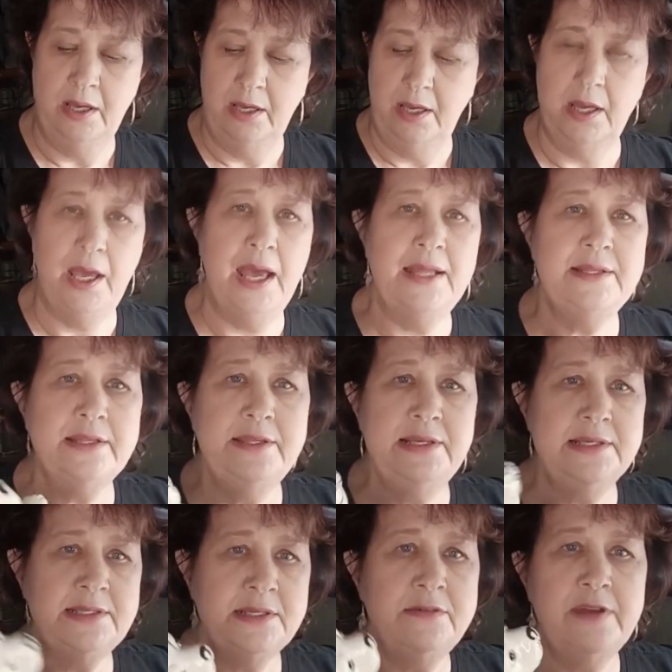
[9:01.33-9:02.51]
And
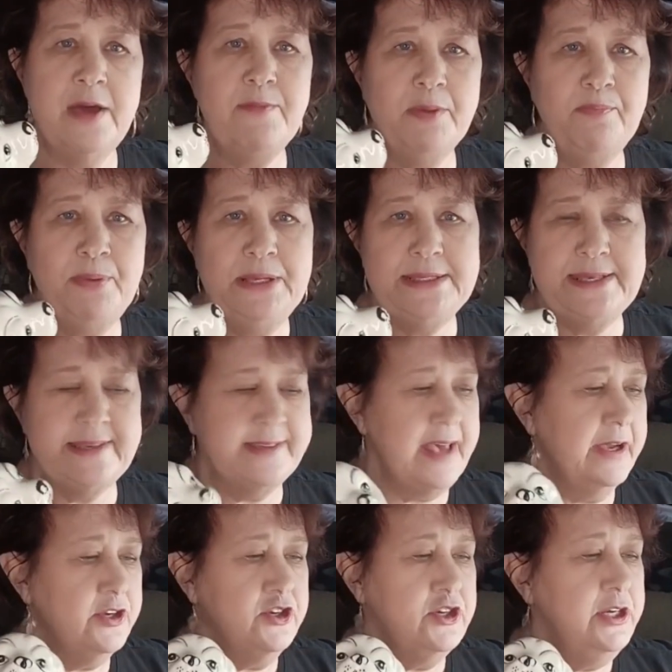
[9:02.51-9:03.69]
these ceramic pieces
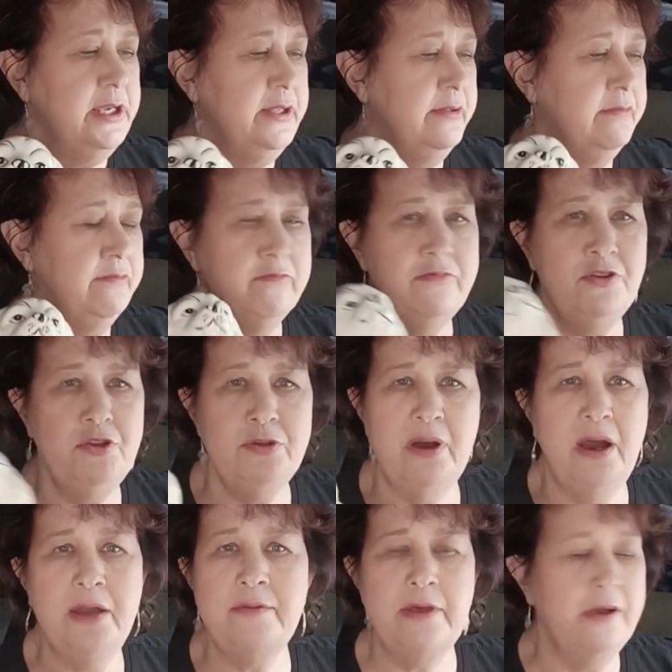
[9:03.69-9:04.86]
actually,
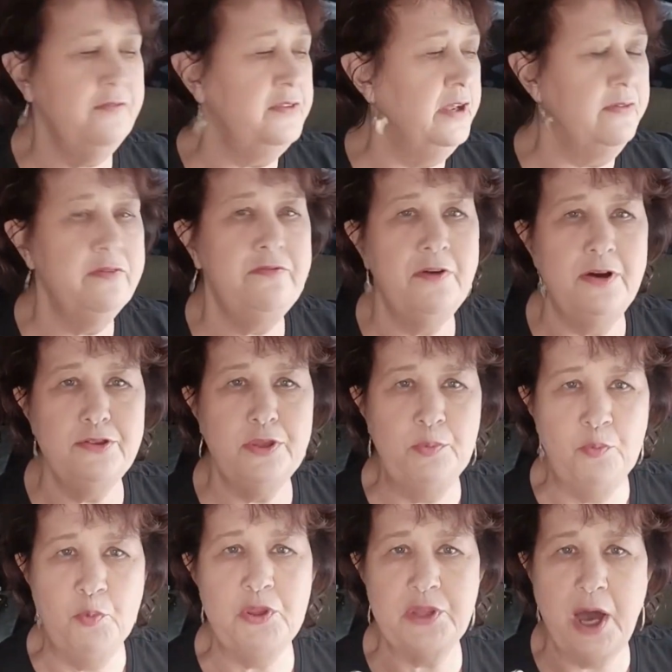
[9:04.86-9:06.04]
I've never found them
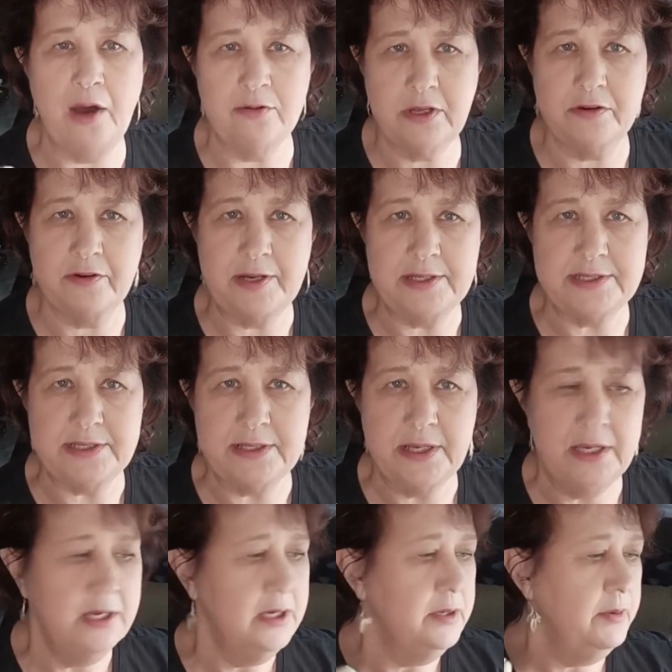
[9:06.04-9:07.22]
without crazing.
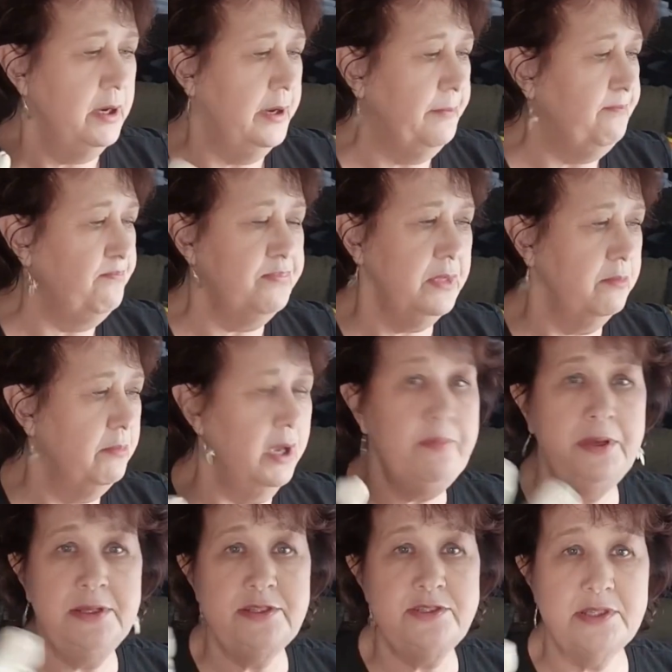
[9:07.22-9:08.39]
Maybe
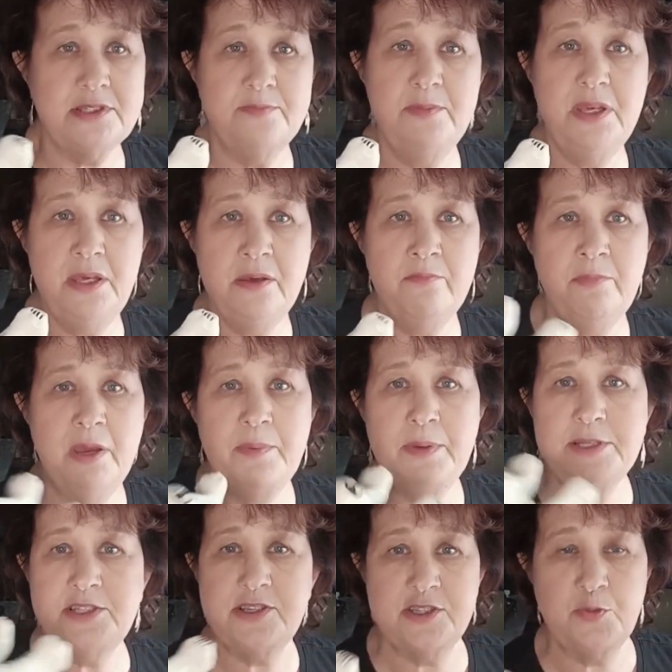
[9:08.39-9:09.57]
it's just me, maybe
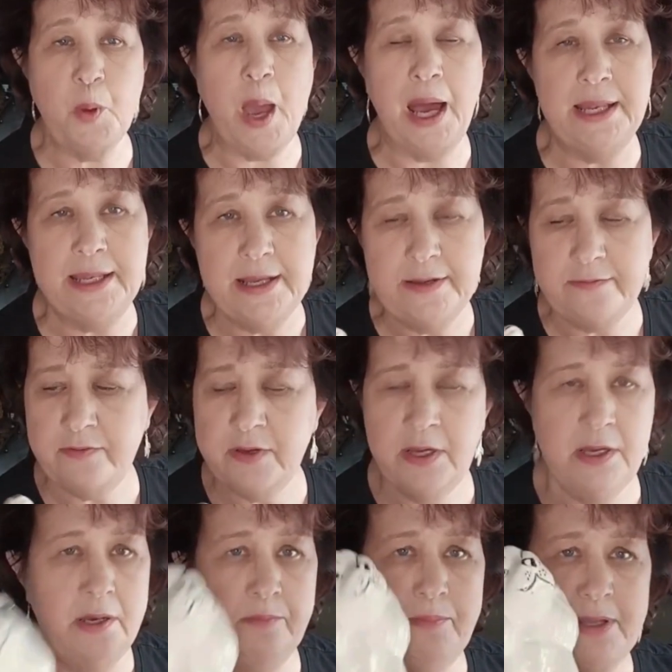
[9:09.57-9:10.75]
it's just where I live,
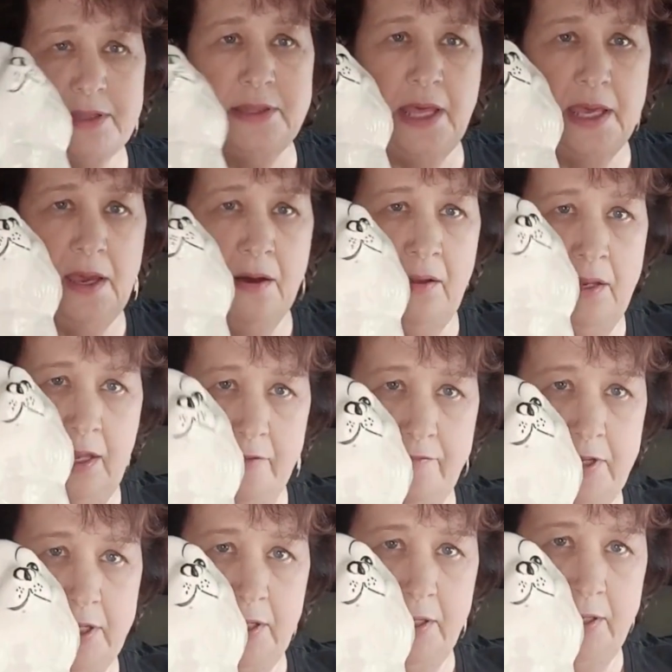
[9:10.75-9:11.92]
but they are
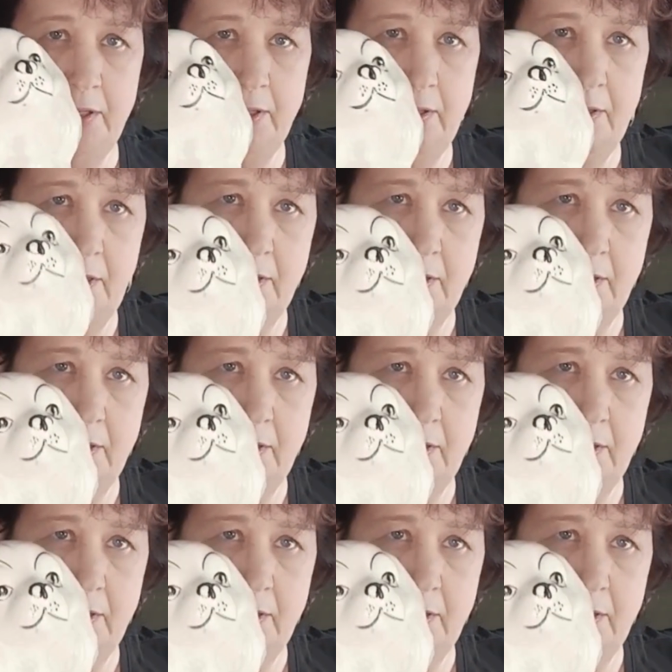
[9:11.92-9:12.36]
lovely like